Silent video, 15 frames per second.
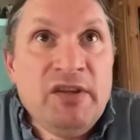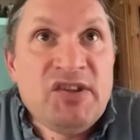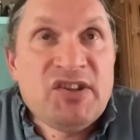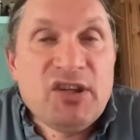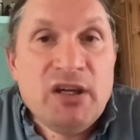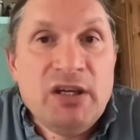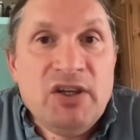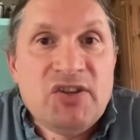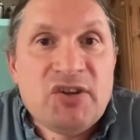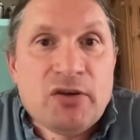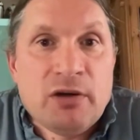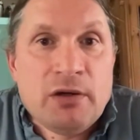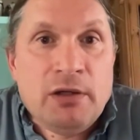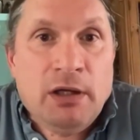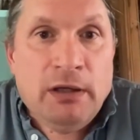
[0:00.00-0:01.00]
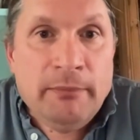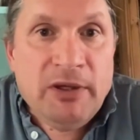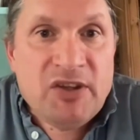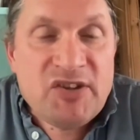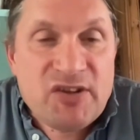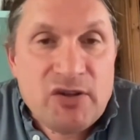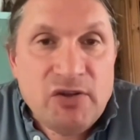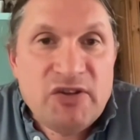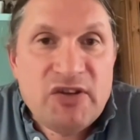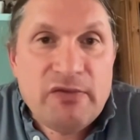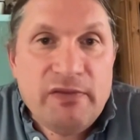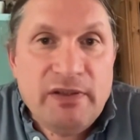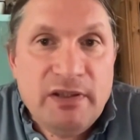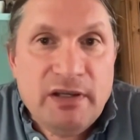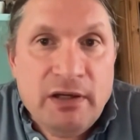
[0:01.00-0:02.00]
studies are um, exclusively
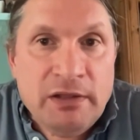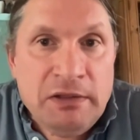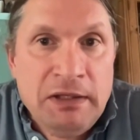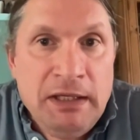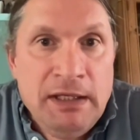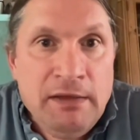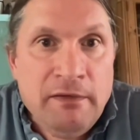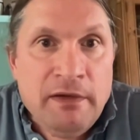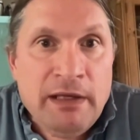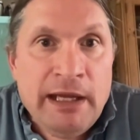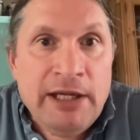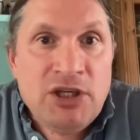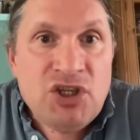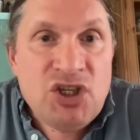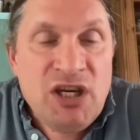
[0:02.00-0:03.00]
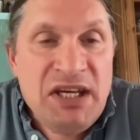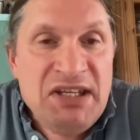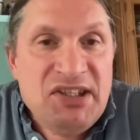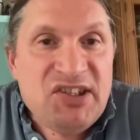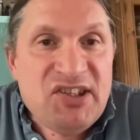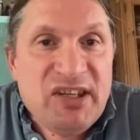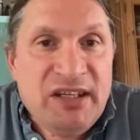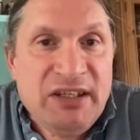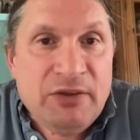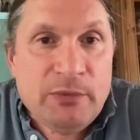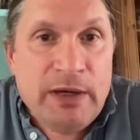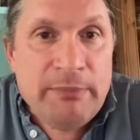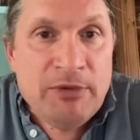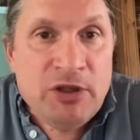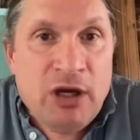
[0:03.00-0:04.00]
done in the nightshades and in
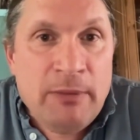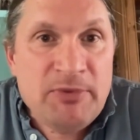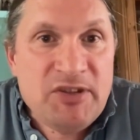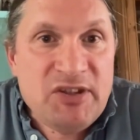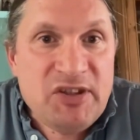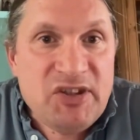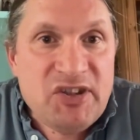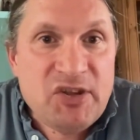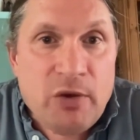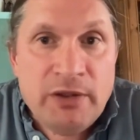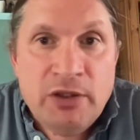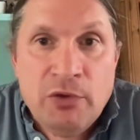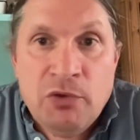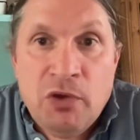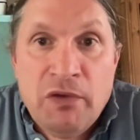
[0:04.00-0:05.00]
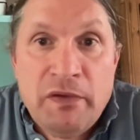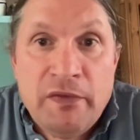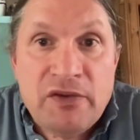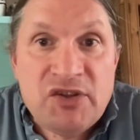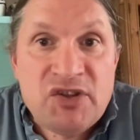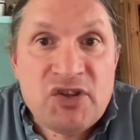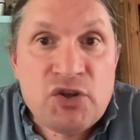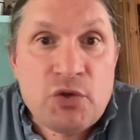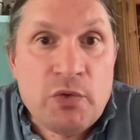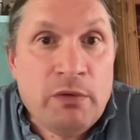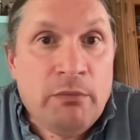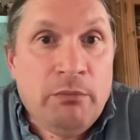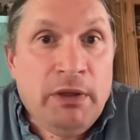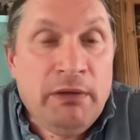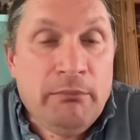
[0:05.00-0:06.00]
Arabidopsis, so I don't know that this is true
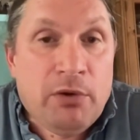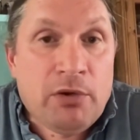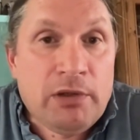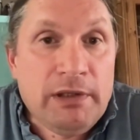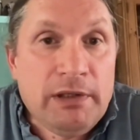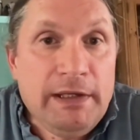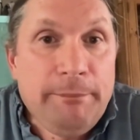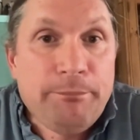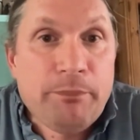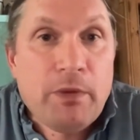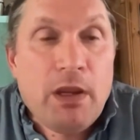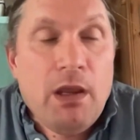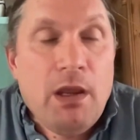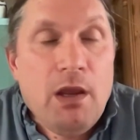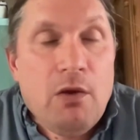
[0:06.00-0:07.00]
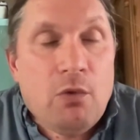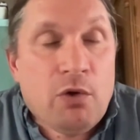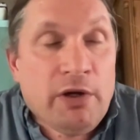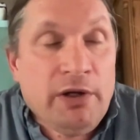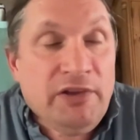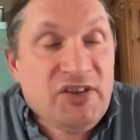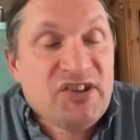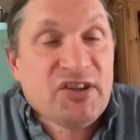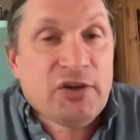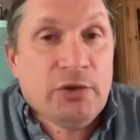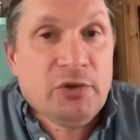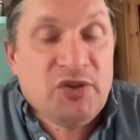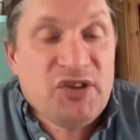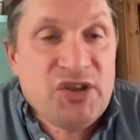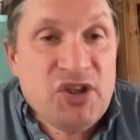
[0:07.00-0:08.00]
in, in barley or in the
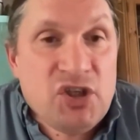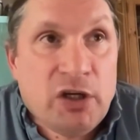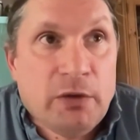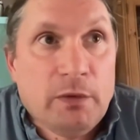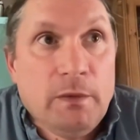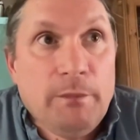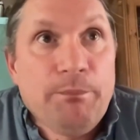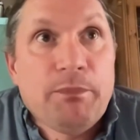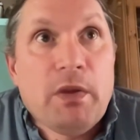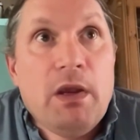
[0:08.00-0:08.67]
cereals in general.